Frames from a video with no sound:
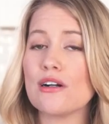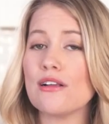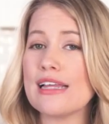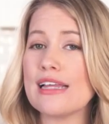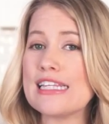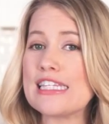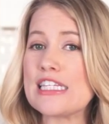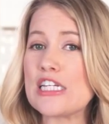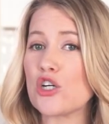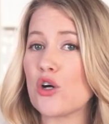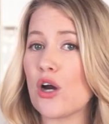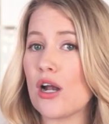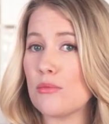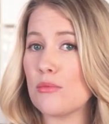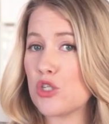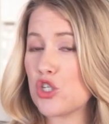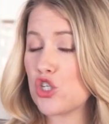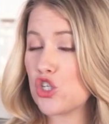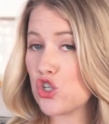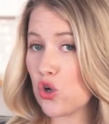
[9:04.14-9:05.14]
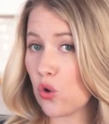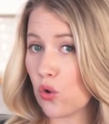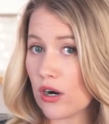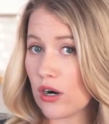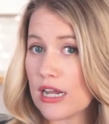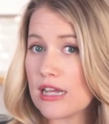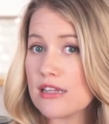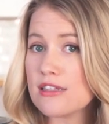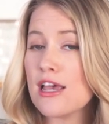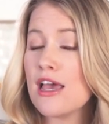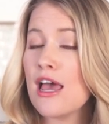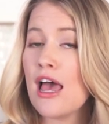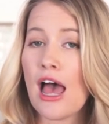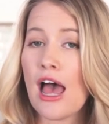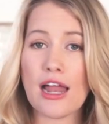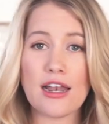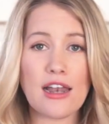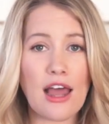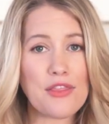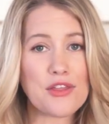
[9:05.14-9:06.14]
Girl Instagram stories,
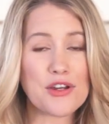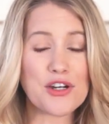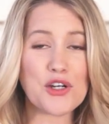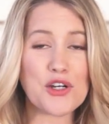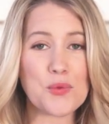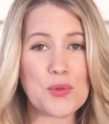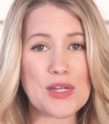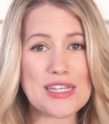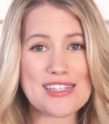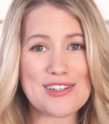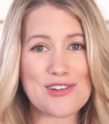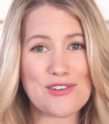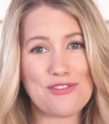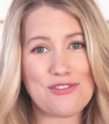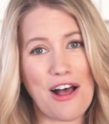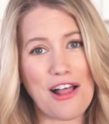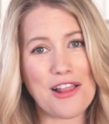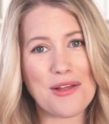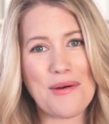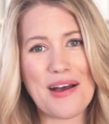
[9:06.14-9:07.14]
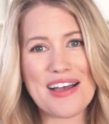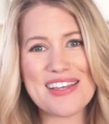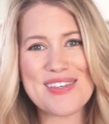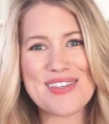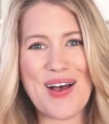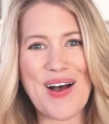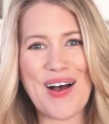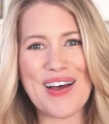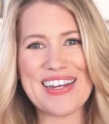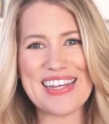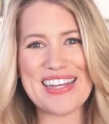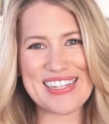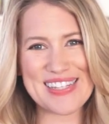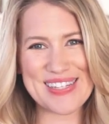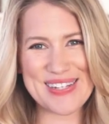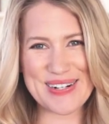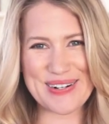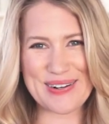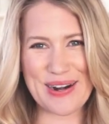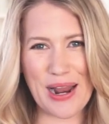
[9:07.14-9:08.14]
another good reason to follow us on
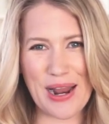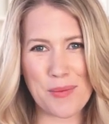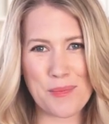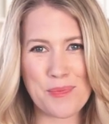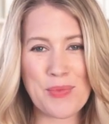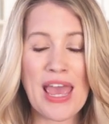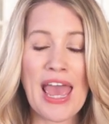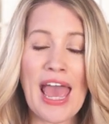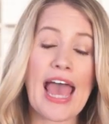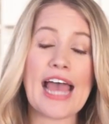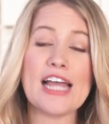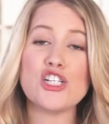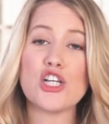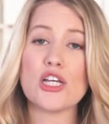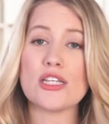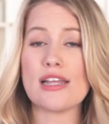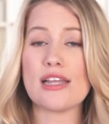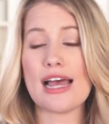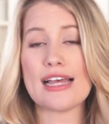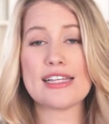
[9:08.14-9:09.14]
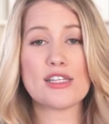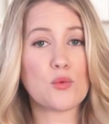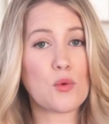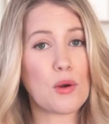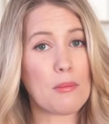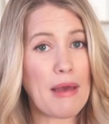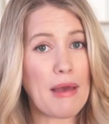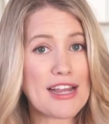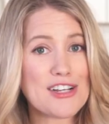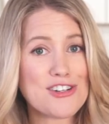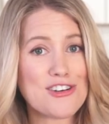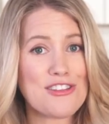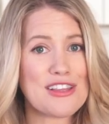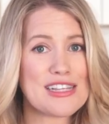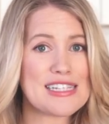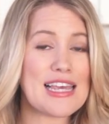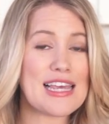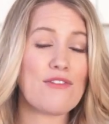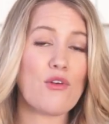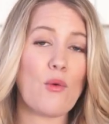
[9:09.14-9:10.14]
Instagram. And just as a reminder,
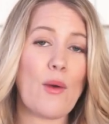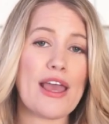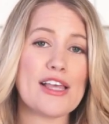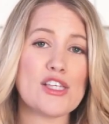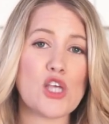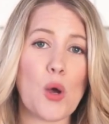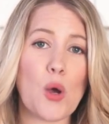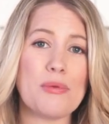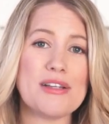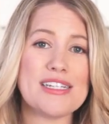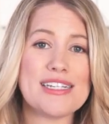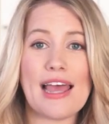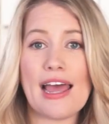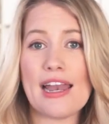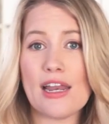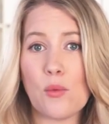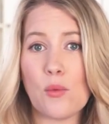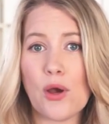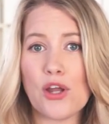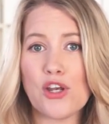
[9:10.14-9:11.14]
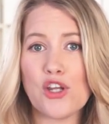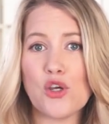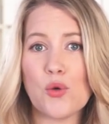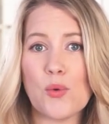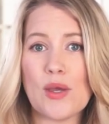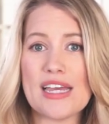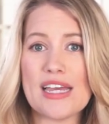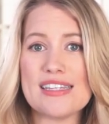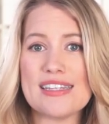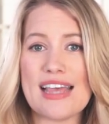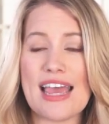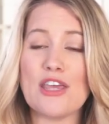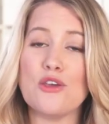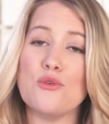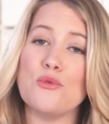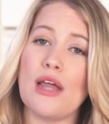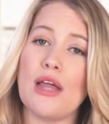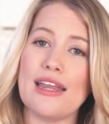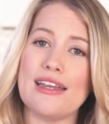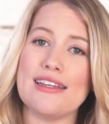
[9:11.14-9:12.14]
this giveaway is open to anyone who is a
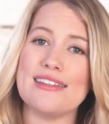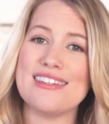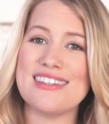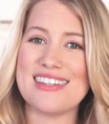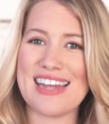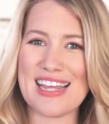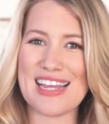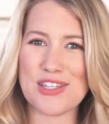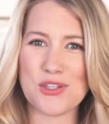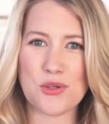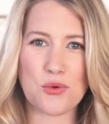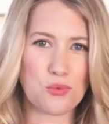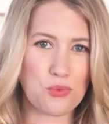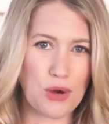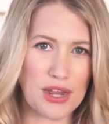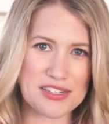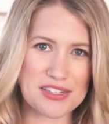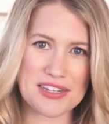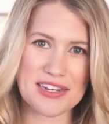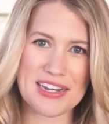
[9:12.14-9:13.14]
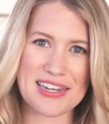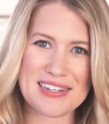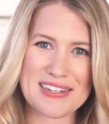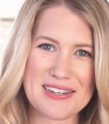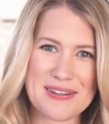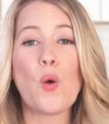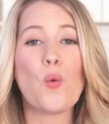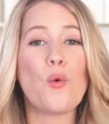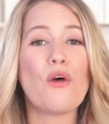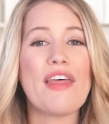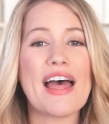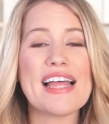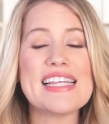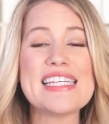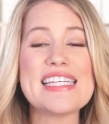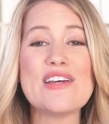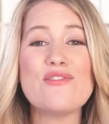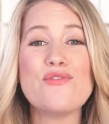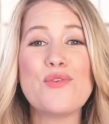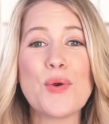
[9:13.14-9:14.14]
United States resident. Well, that's
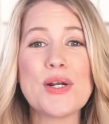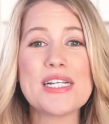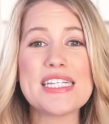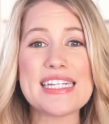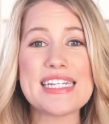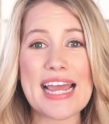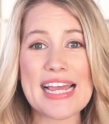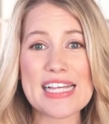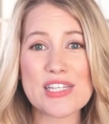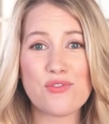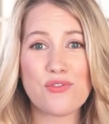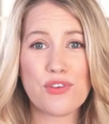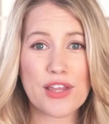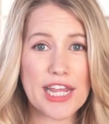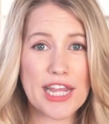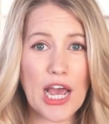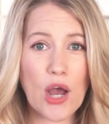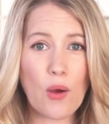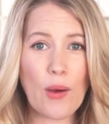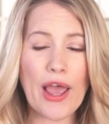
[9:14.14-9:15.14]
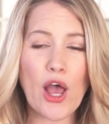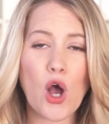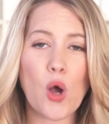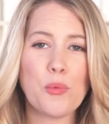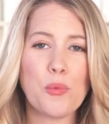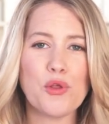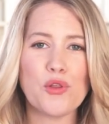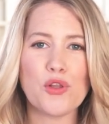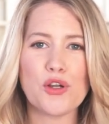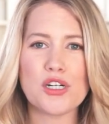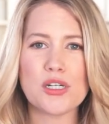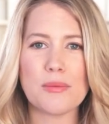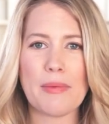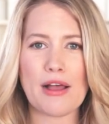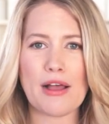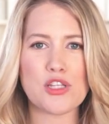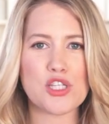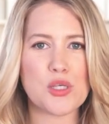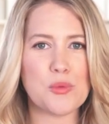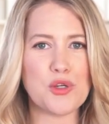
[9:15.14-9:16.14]
it for today's video. I hope you learned
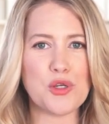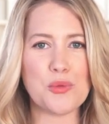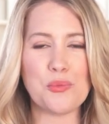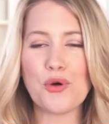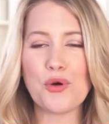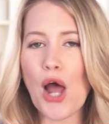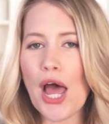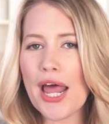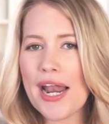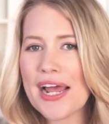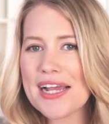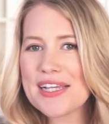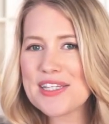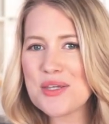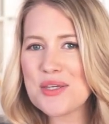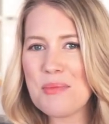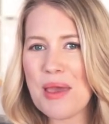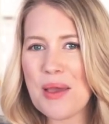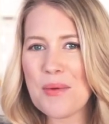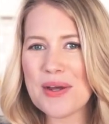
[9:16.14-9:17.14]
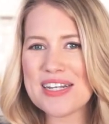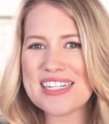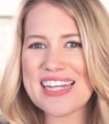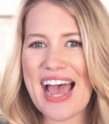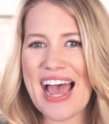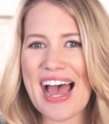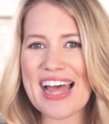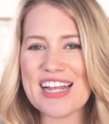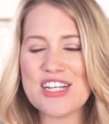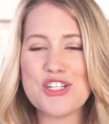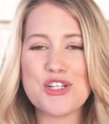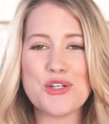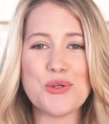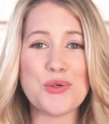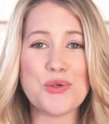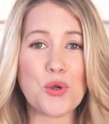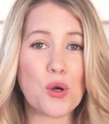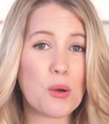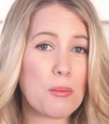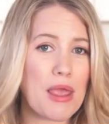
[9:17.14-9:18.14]
about some new products you may want to add to
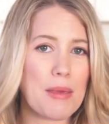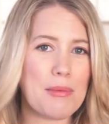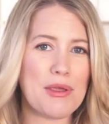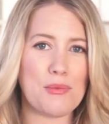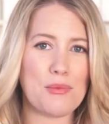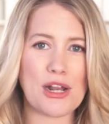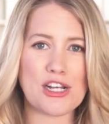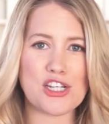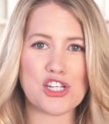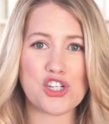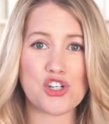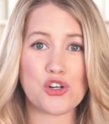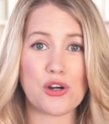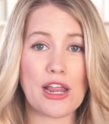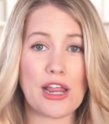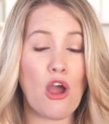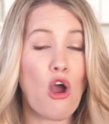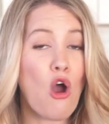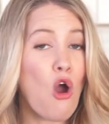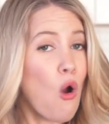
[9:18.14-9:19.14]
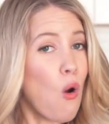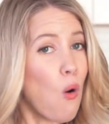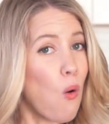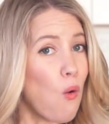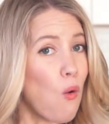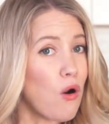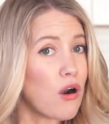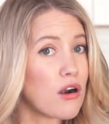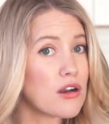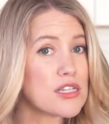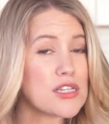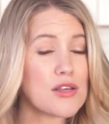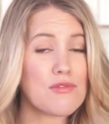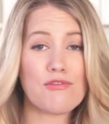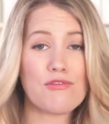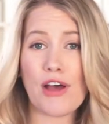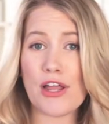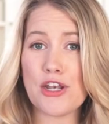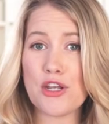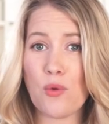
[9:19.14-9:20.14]
your baby registry, or
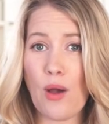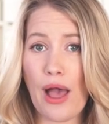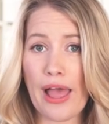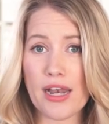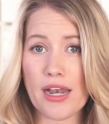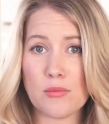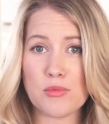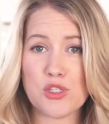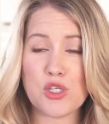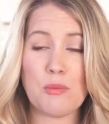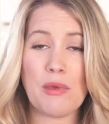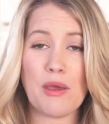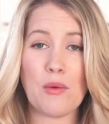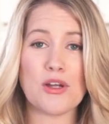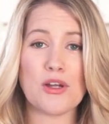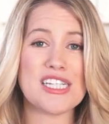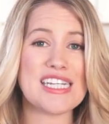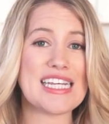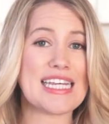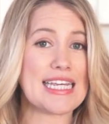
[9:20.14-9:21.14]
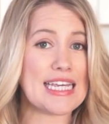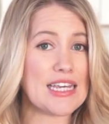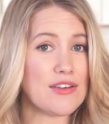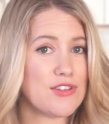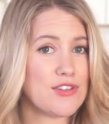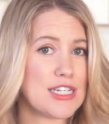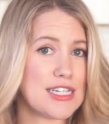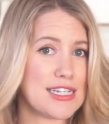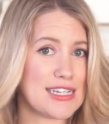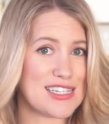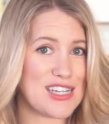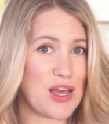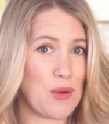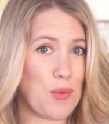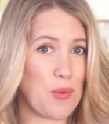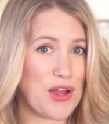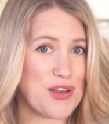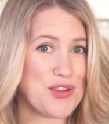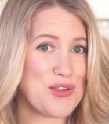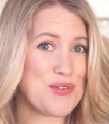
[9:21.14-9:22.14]
some fun new items you may want to gift to
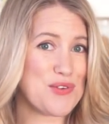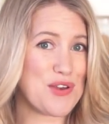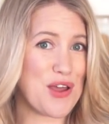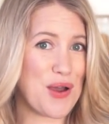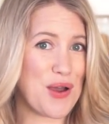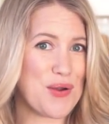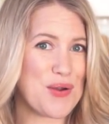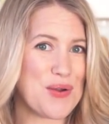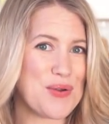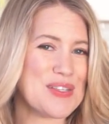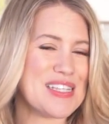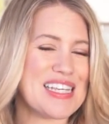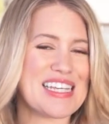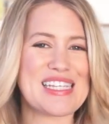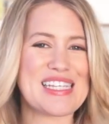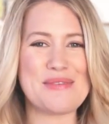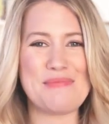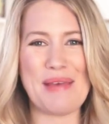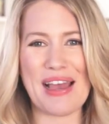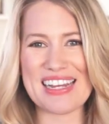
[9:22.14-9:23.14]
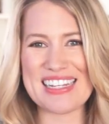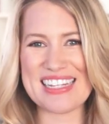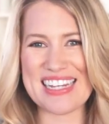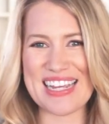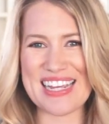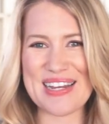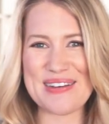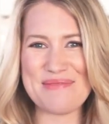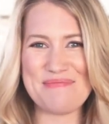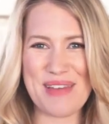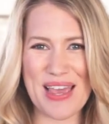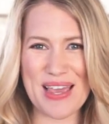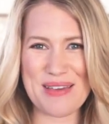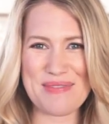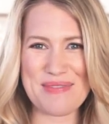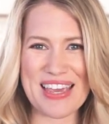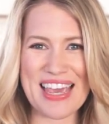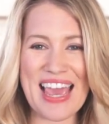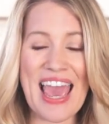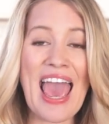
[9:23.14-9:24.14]
someone you know who is expecting a
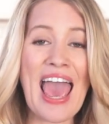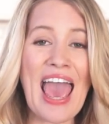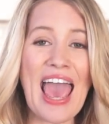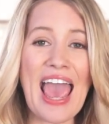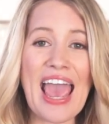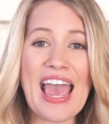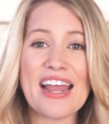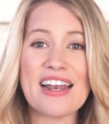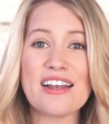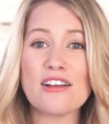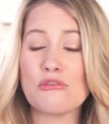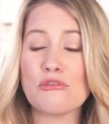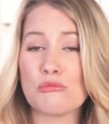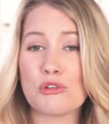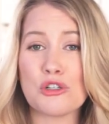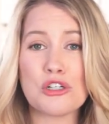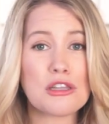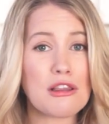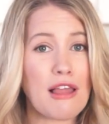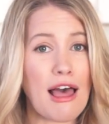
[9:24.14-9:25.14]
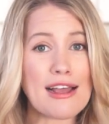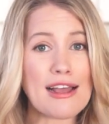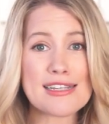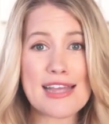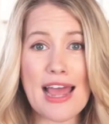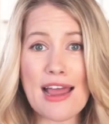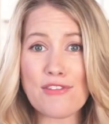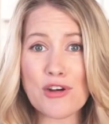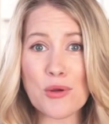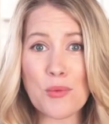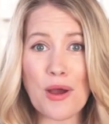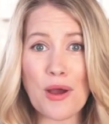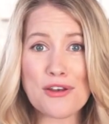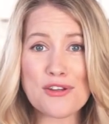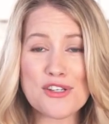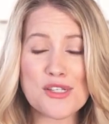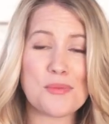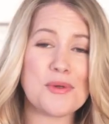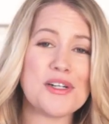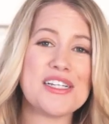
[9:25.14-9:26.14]
baby. And good luck to everyone
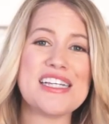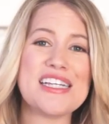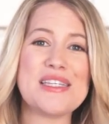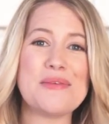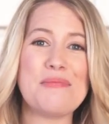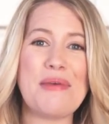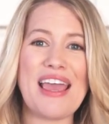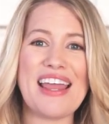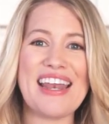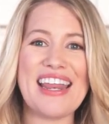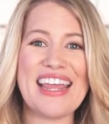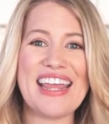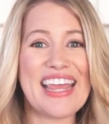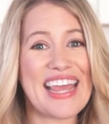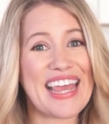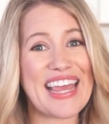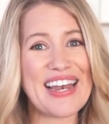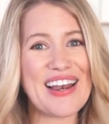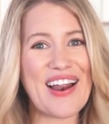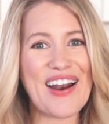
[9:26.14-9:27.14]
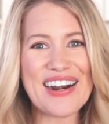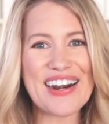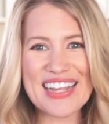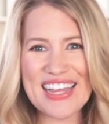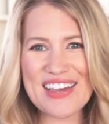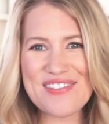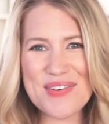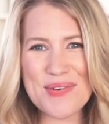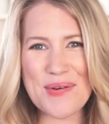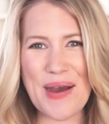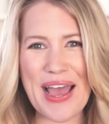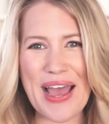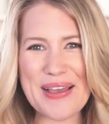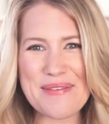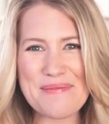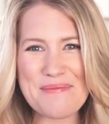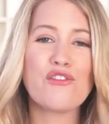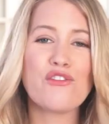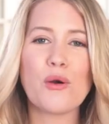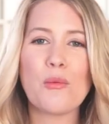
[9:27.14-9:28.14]
who's participating in our giveaway.
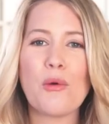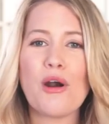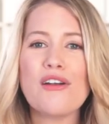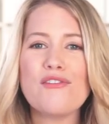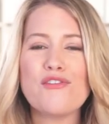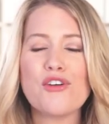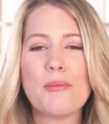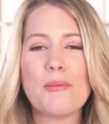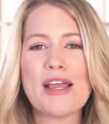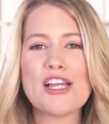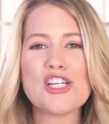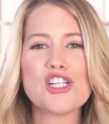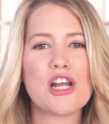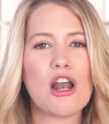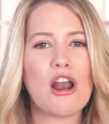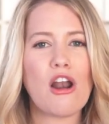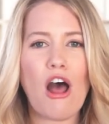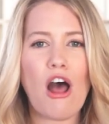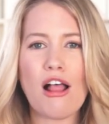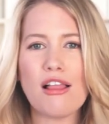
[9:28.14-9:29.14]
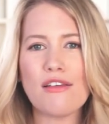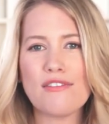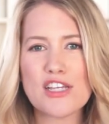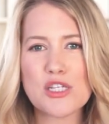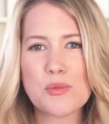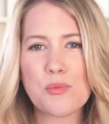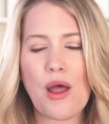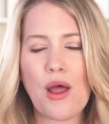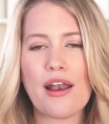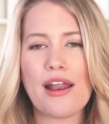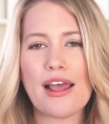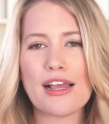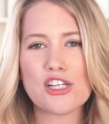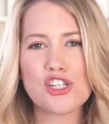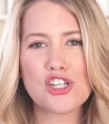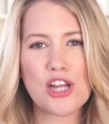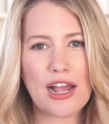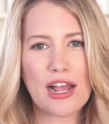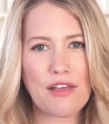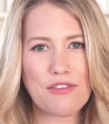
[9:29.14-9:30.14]
For more information on all of these products,
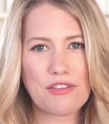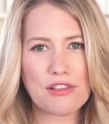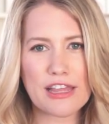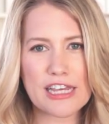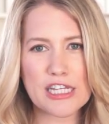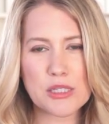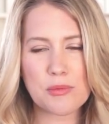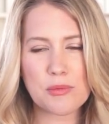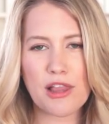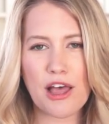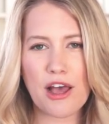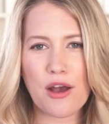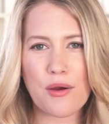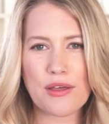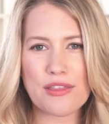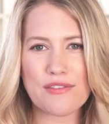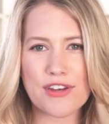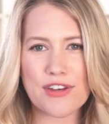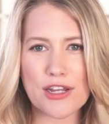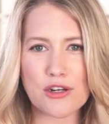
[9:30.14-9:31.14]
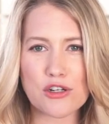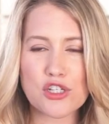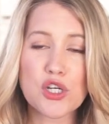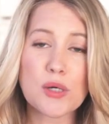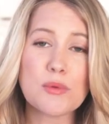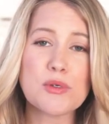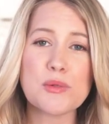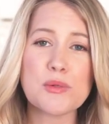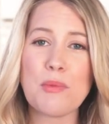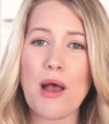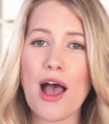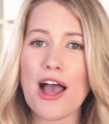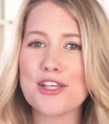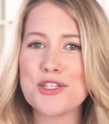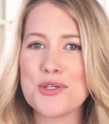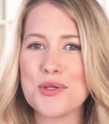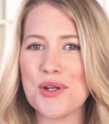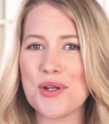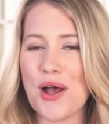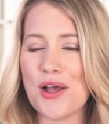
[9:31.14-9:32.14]
check out the links below in the video description
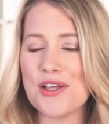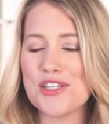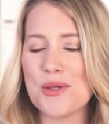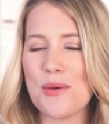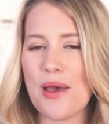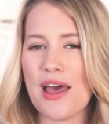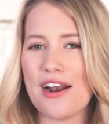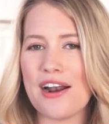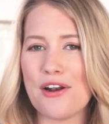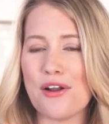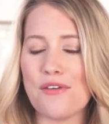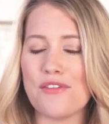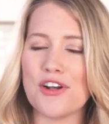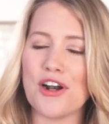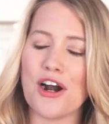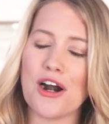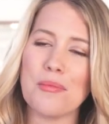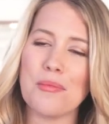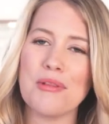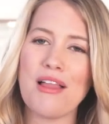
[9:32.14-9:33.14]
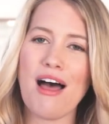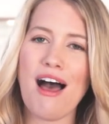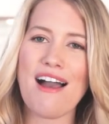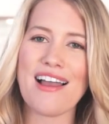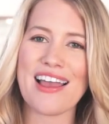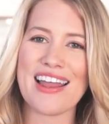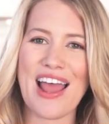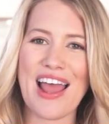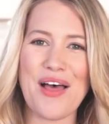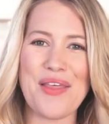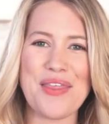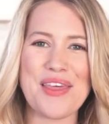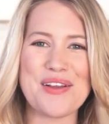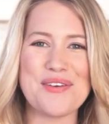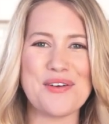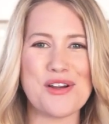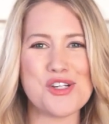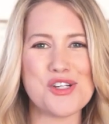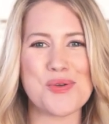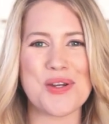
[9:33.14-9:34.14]
box. You can also head on over to our blog at
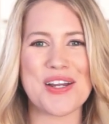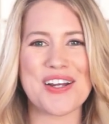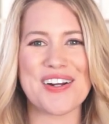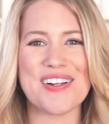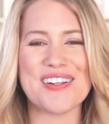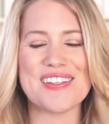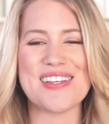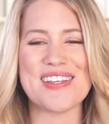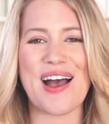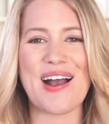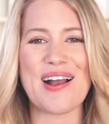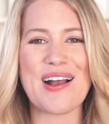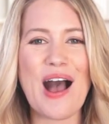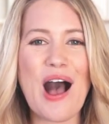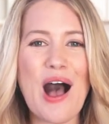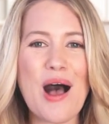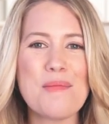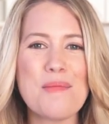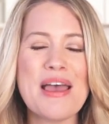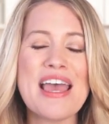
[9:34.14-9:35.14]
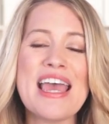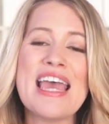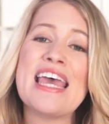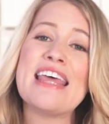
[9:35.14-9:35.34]
healthygrocerygirl.com.